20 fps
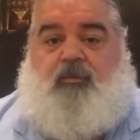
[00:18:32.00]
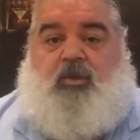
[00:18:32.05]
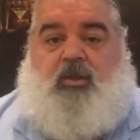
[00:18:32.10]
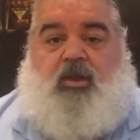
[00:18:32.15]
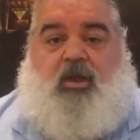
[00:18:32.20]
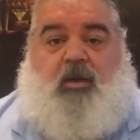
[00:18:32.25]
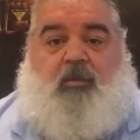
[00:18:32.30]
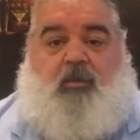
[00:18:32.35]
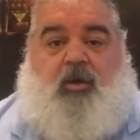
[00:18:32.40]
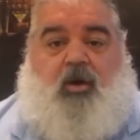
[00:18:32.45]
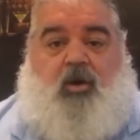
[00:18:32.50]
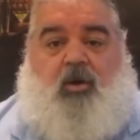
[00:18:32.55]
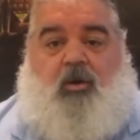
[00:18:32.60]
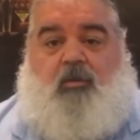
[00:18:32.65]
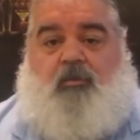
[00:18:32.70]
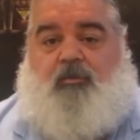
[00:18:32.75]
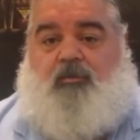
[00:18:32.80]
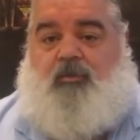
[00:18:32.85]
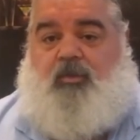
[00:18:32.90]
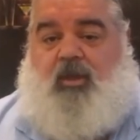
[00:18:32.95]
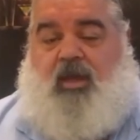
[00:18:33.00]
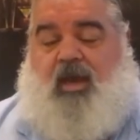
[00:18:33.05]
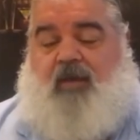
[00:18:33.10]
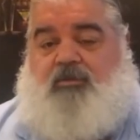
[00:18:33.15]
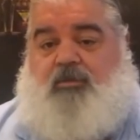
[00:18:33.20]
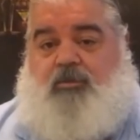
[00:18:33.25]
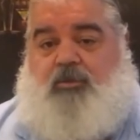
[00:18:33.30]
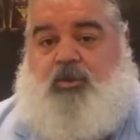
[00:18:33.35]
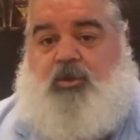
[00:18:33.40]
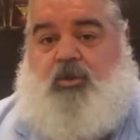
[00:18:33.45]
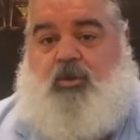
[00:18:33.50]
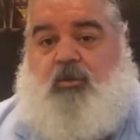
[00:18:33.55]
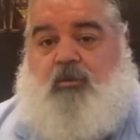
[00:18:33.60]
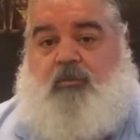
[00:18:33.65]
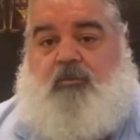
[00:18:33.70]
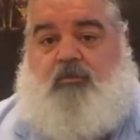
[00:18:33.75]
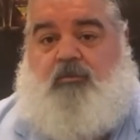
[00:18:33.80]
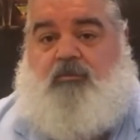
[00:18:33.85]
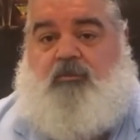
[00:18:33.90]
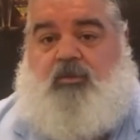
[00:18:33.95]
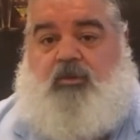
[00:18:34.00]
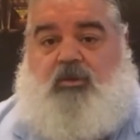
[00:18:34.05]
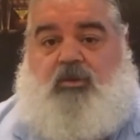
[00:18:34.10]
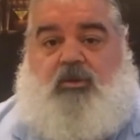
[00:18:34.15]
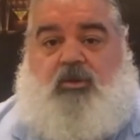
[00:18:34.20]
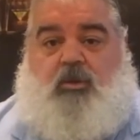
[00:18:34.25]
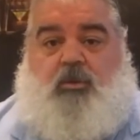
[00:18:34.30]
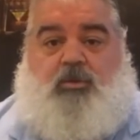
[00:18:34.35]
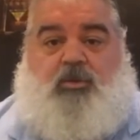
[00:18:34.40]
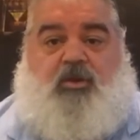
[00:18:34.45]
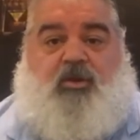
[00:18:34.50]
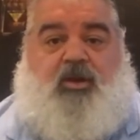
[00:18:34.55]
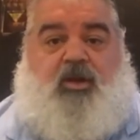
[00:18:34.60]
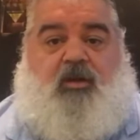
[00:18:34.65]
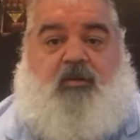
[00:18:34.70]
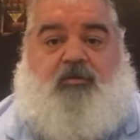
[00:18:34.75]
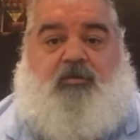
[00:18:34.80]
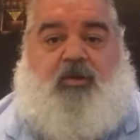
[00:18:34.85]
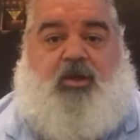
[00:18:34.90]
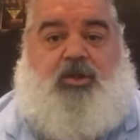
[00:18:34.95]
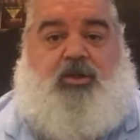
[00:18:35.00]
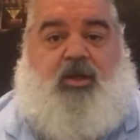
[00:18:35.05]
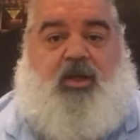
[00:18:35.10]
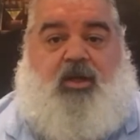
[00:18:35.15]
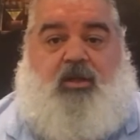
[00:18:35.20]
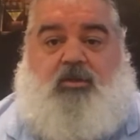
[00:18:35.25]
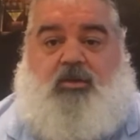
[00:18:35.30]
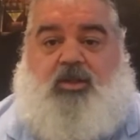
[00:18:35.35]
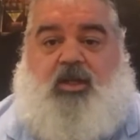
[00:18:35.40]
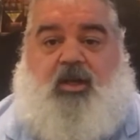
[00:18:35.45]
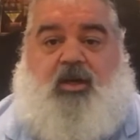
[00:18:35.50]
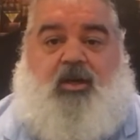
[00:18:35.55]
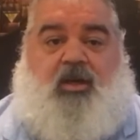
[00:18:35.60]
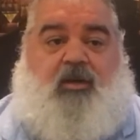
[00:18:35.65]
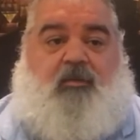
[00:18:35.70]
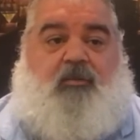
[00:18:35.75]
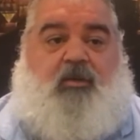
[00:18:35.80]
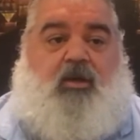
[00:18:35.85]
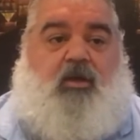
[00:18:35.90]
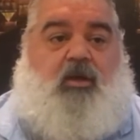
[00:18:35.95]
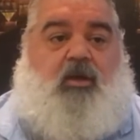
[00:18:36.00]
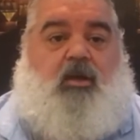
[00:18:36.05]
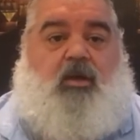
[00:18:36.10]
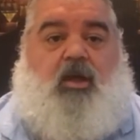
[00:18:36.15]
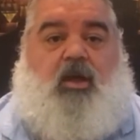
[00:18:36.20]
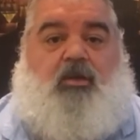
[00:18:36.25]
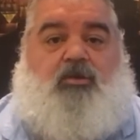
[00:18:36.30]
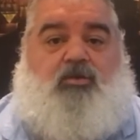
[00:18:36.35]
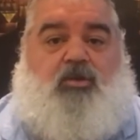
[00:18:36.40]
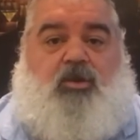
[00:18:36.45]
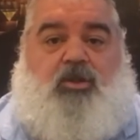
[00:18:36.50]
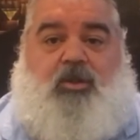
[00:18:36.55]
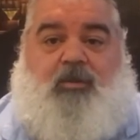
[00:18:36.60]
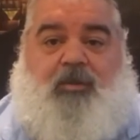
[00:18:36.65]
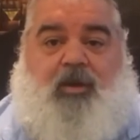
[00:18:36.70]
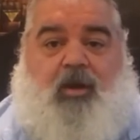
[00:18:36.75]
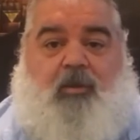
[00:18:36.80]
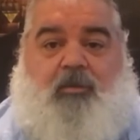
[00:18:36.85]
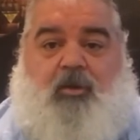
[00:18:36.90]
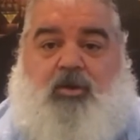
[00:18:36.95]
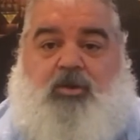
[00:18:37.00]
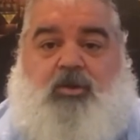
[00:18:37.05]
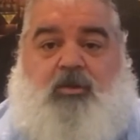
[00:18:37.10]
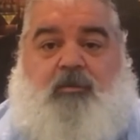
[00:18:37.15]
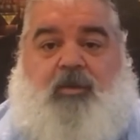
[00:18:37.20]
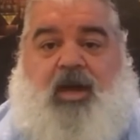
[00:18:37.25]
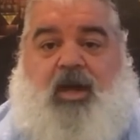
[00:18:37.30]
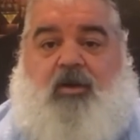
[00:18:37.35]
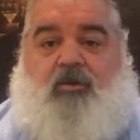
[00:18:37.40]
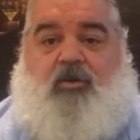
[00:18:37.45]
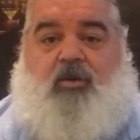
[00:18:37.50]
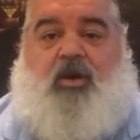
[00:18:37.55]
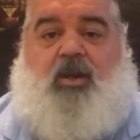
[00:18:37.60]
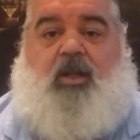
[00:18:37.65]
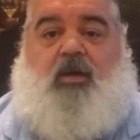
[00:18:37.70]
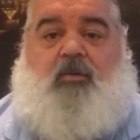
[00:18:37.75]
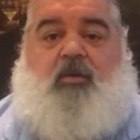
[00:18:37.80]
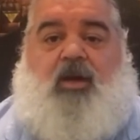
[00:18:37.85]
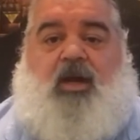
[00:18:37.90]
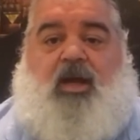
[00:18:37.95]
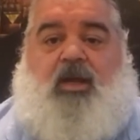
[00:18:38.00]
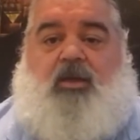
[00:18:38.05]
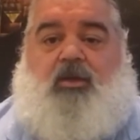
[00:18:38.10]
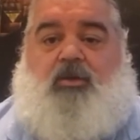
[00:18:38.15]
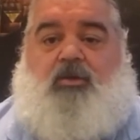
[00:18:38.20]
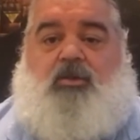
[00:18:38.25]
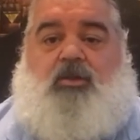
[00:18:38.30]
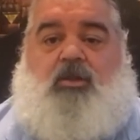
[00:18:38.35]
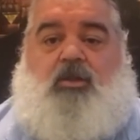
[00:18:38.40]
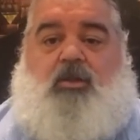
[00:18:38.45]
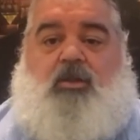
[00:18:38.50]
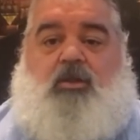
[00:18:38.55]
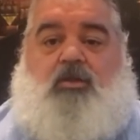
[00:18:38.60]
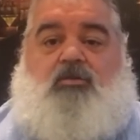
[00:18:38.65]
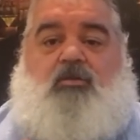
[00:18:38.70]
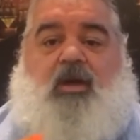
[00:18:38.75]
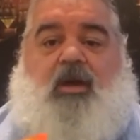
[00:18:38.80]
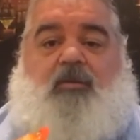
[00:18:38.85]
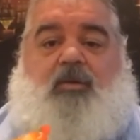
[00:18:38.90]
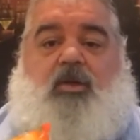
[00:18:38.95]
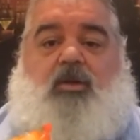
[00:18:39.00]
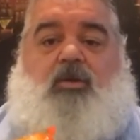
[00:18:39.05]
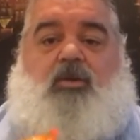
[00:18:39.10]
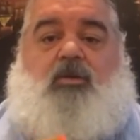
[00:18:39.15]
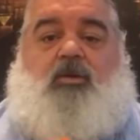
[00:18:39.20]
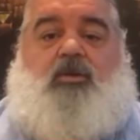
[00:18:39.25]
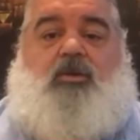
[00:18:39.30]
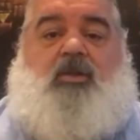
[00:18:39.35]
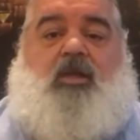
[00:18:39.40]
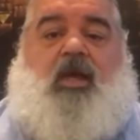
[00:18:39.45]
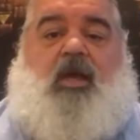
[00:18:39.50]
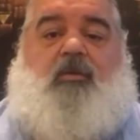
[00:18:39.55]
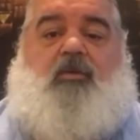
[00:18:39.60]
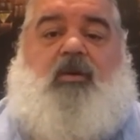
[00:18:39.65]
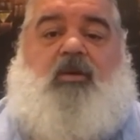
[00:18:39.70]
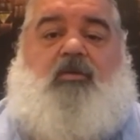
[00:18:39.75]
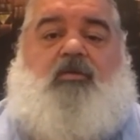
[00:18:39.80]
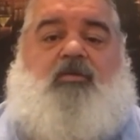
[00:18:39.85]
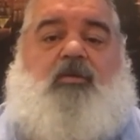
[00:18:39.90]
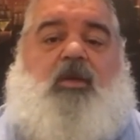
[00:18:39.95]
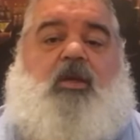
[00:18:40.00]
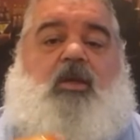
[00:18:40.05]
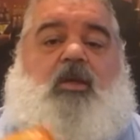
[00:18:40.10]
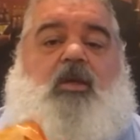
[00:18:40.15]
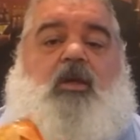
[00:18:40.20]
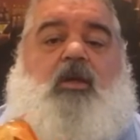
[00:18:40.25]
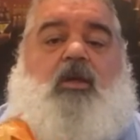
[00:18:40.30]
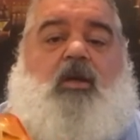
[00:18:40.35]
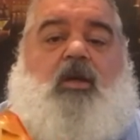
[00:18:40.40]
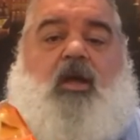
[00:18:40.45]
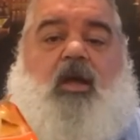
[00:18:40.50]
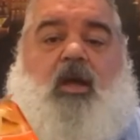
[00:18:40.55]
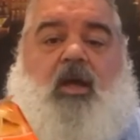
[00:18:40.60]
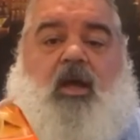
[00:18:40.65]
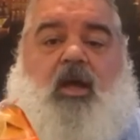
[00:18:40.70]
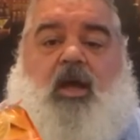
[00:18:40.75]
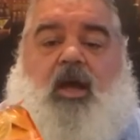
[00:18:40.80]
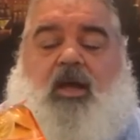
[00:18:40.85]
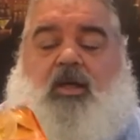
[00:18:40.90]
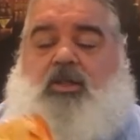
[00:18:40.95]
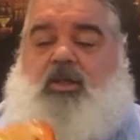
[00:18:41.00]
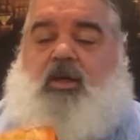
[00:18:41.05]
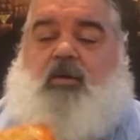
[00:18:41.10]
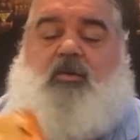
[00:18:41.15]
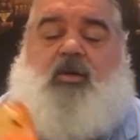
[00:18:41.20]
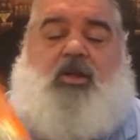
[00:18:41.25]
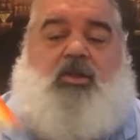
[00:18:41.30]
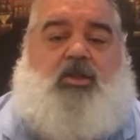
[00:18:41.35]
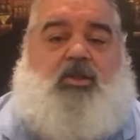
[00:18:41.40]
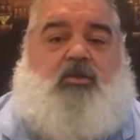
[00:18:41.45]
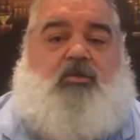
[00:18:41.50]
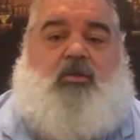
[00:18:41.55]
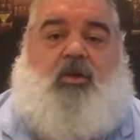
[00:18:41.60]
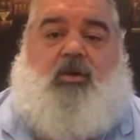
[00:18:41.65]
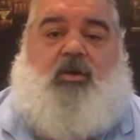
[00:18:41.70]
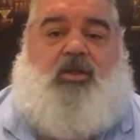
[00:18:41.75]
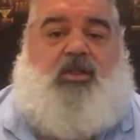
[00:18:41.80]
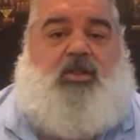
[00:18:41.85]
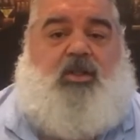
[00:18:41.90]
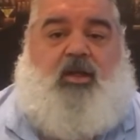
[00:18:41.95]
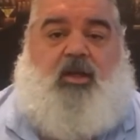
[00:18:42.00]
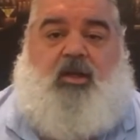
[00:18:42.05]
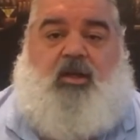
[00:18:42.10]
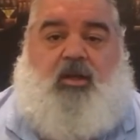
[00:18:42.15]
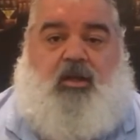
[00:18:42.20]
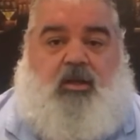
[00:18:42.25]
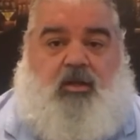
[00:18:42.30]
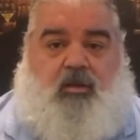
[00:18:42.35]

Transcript: Come home, you have some soup, soup already in the fridge wagon that's heated up, you could throw some elbow, some macaroni in. What I use is ramen noodles. I would have, actually I would have just thrown this in